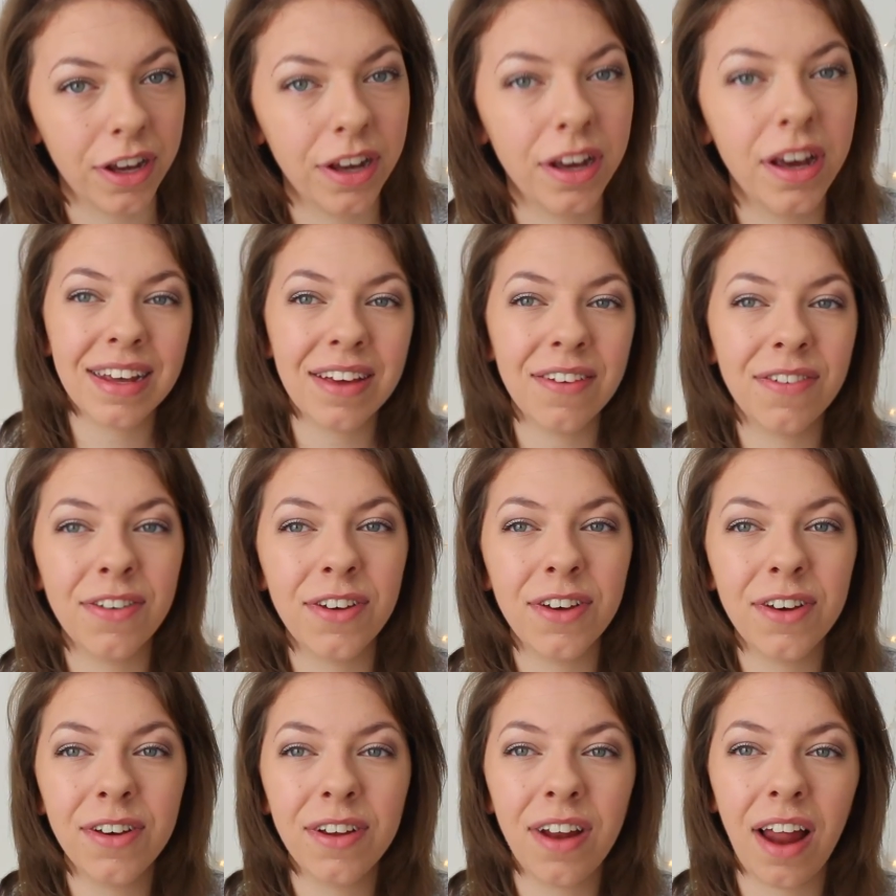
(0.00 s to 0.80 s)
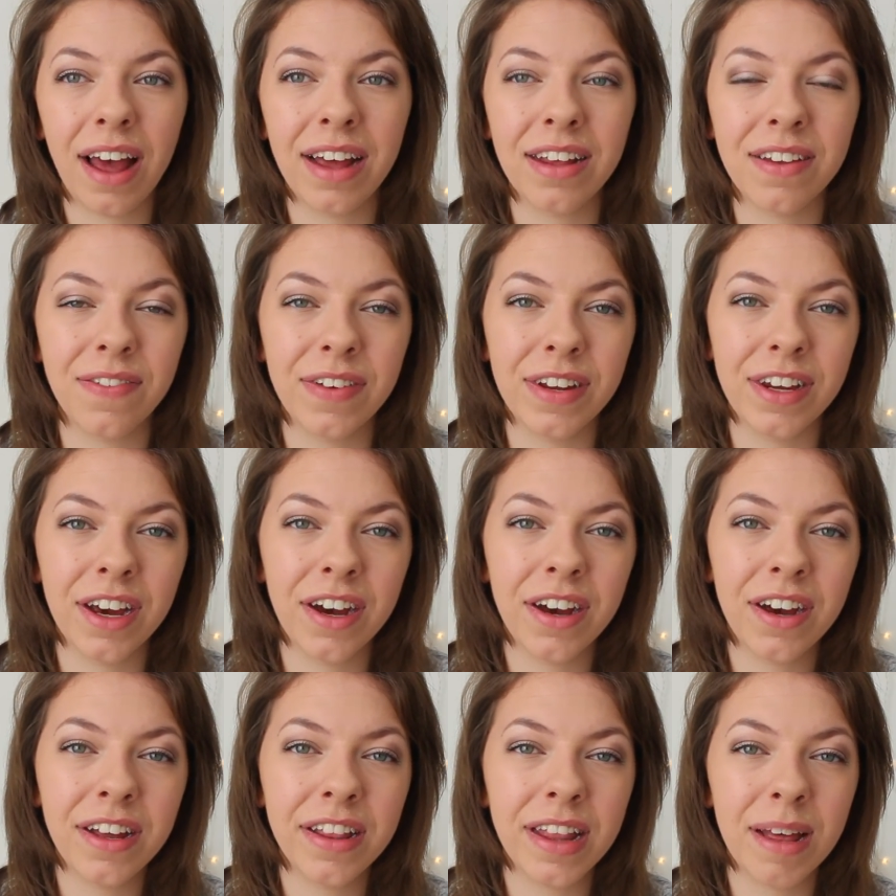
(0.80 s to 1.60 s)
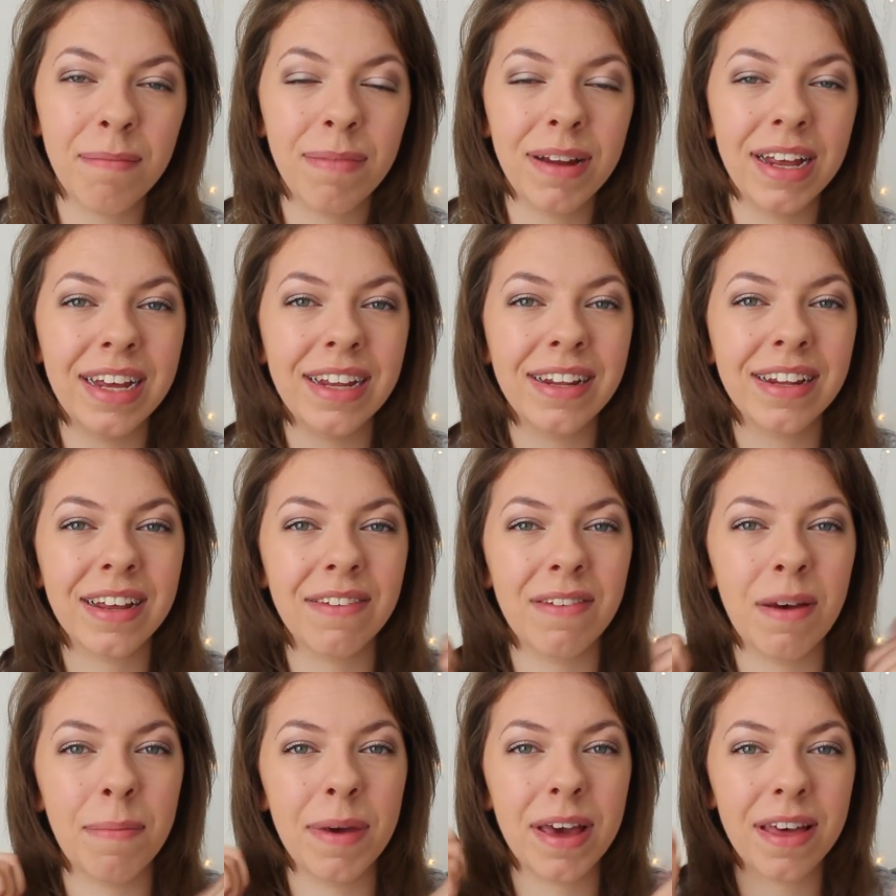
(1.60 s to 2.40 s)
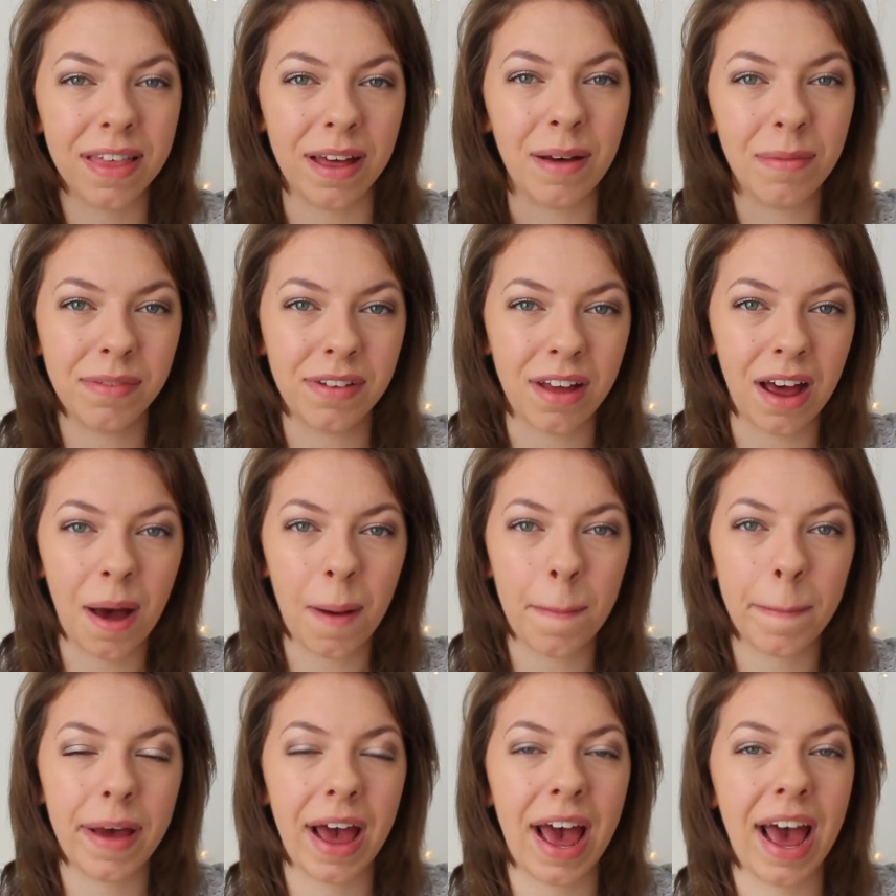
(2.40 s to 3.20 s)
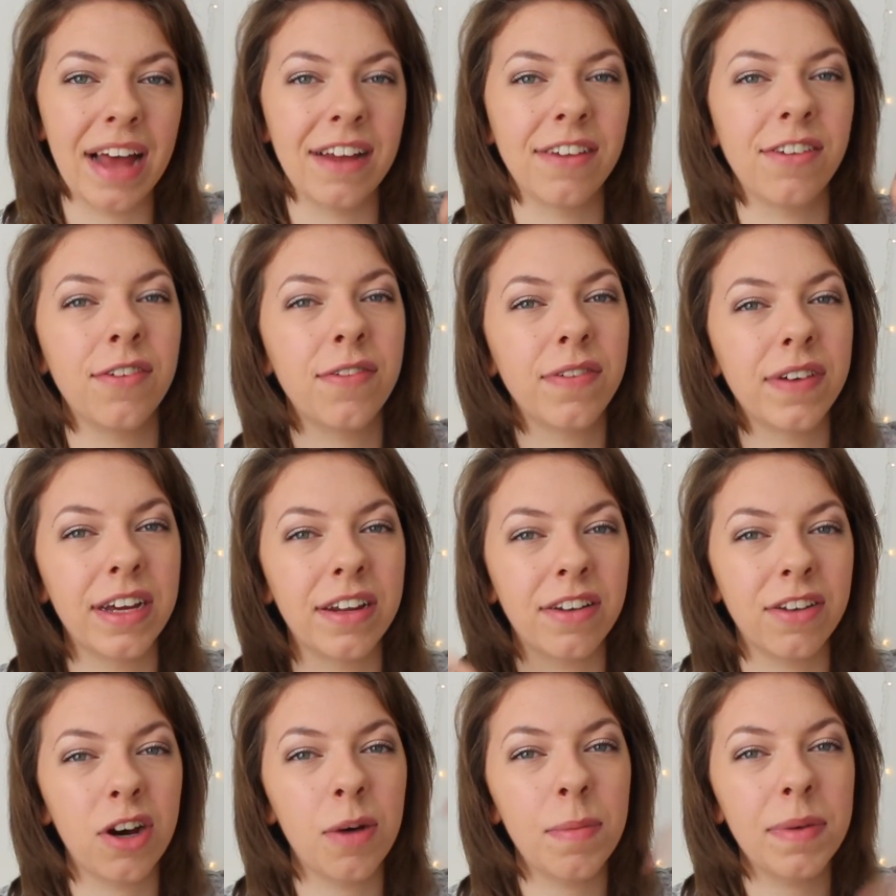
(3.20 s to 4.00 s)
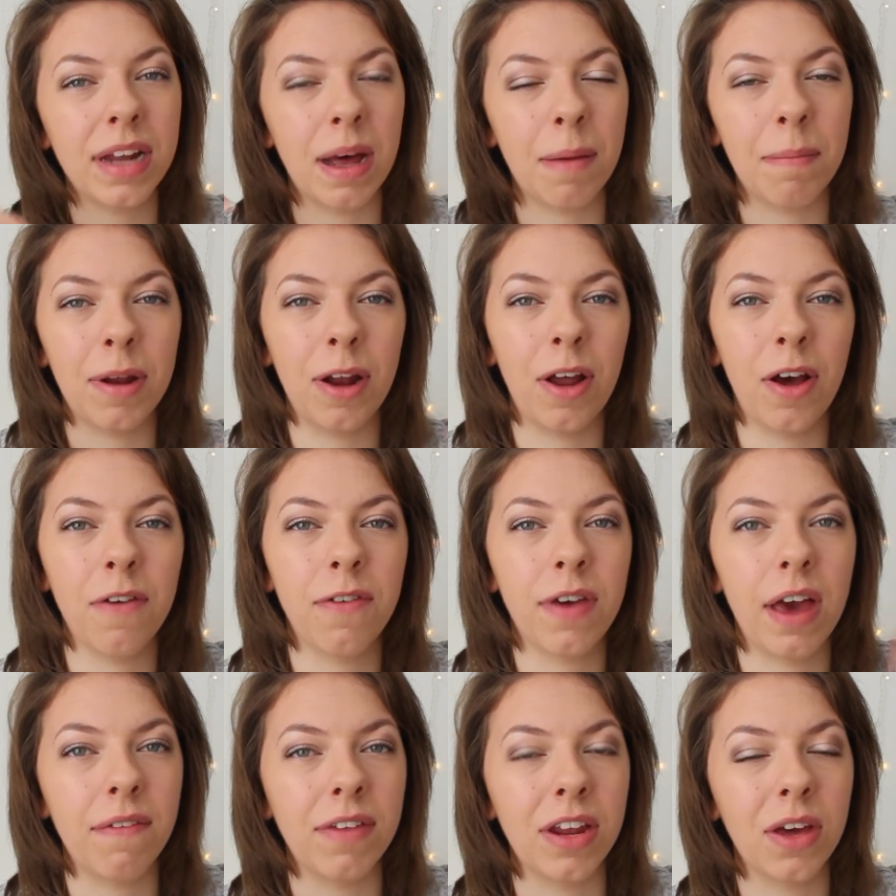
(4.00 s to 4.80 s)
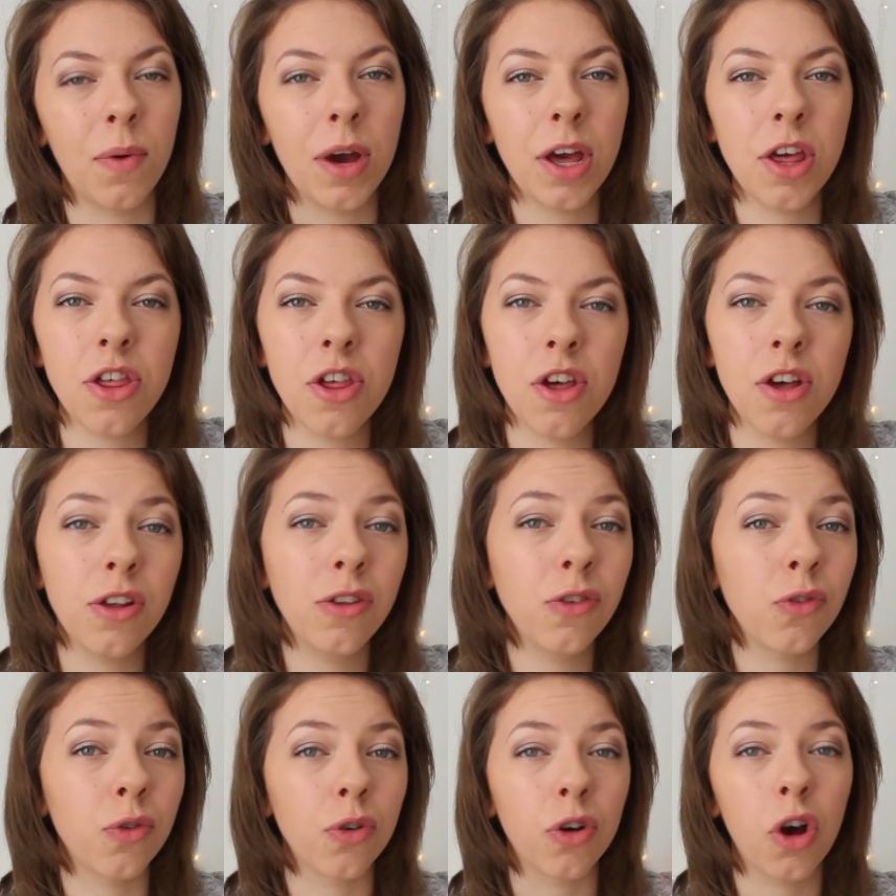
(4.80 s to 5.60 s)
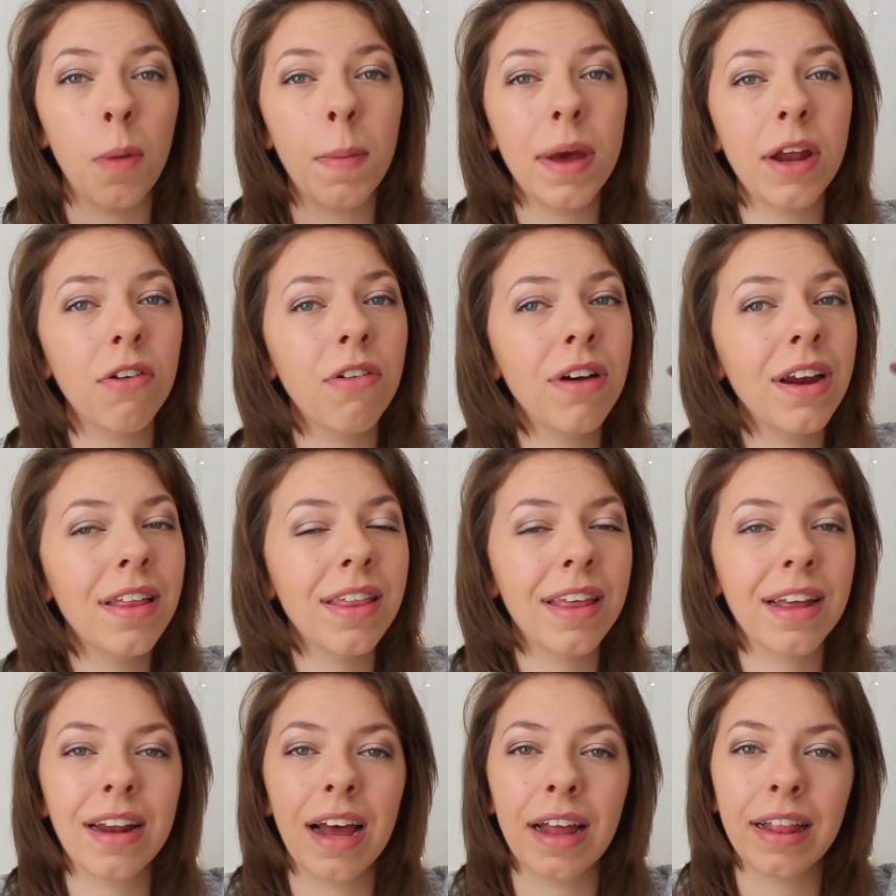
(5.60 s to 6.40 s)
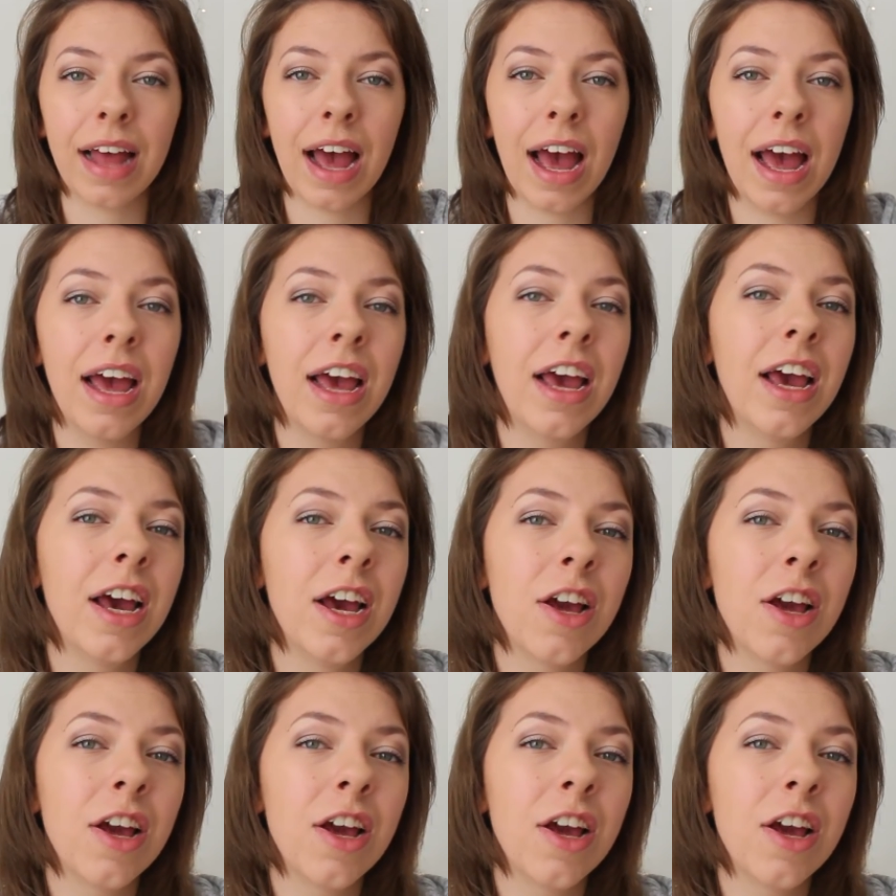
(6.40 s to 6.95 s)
If you like this video, then please give it a big thumbs up, and don't forget to comment down below if you have any questions or a comment or anything like that.